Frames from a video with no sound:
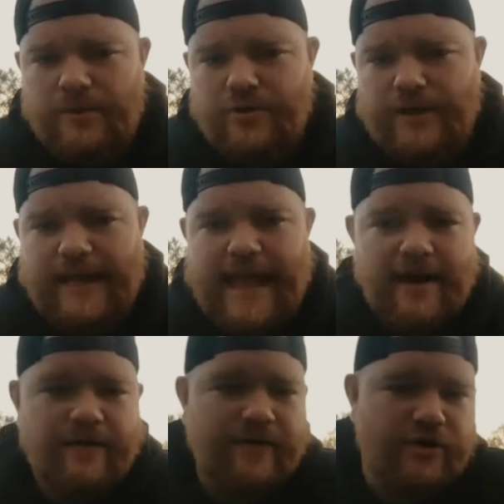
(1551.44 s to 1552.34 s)
to
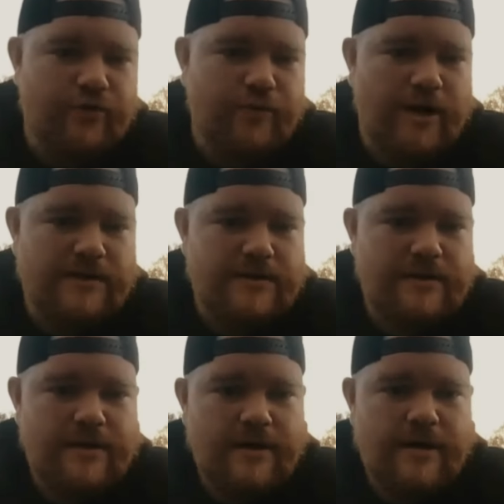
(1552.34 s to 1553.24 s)
Atlanta for two months."
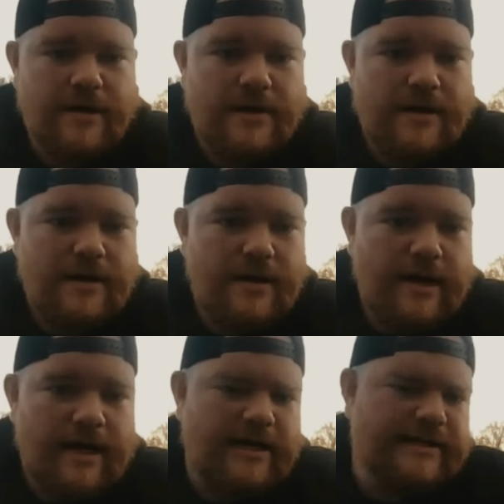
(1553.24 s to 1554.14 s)
Huh.
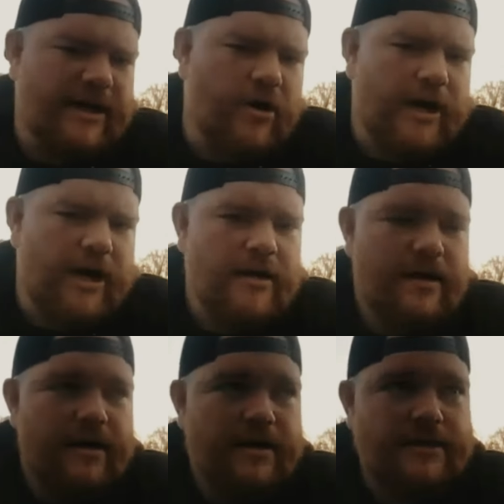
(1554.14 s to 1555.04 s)
And I was like, "Okay."
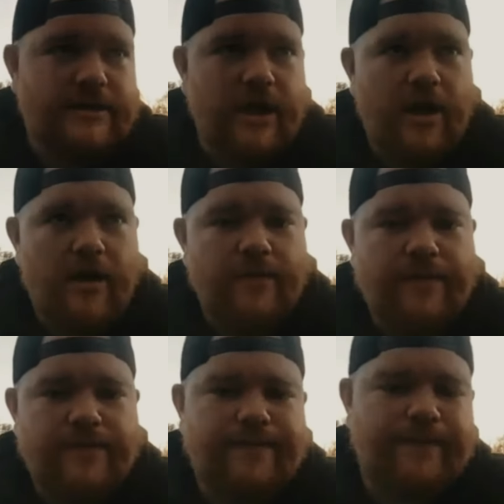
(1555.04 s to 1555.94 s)
So,
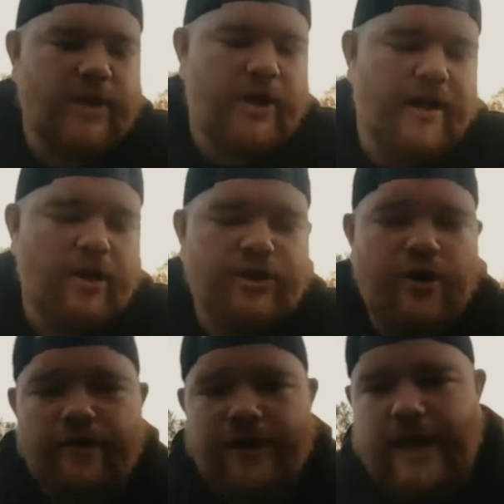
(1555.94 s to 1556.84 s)
you know, I looked
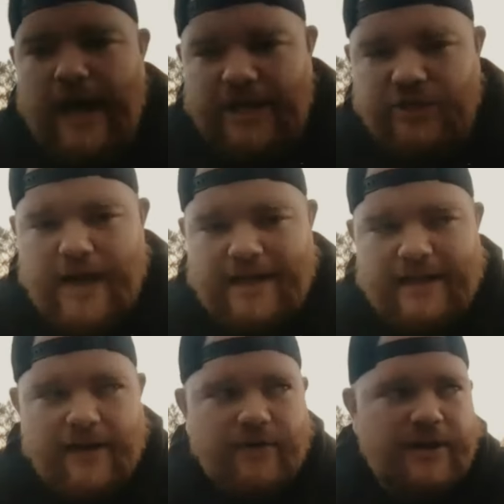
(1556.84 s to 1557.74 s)
over the
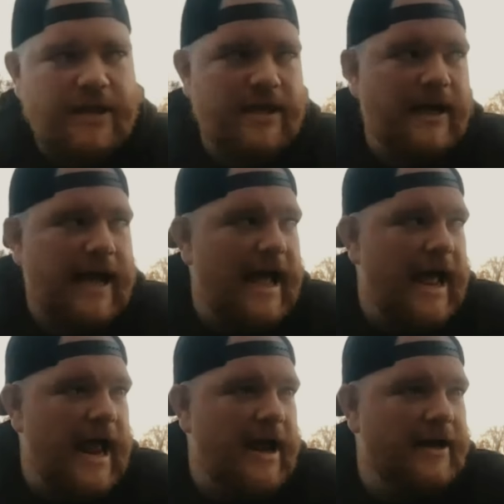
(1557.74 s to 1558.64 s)
contract and everything,
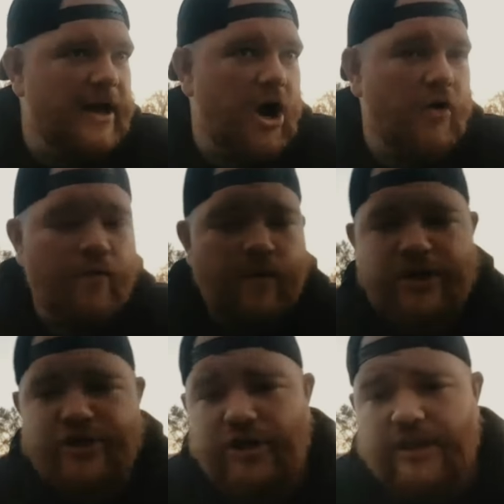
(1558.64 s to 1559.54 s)
and
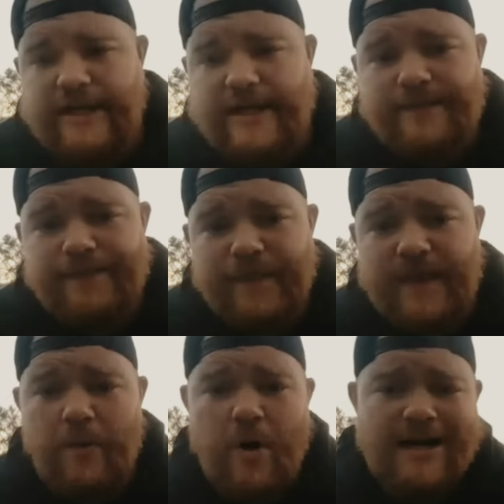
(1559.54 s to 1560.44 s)
originally
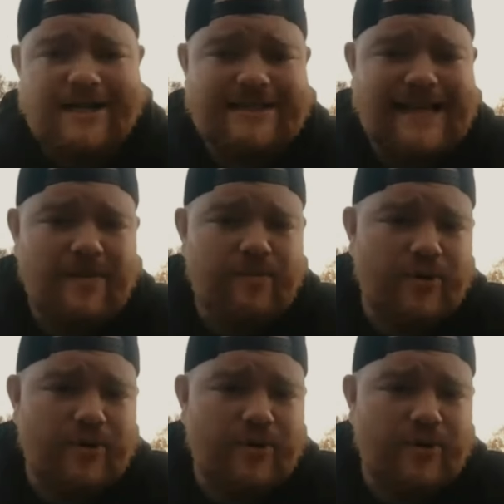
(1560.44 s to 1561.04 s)
they wanted ten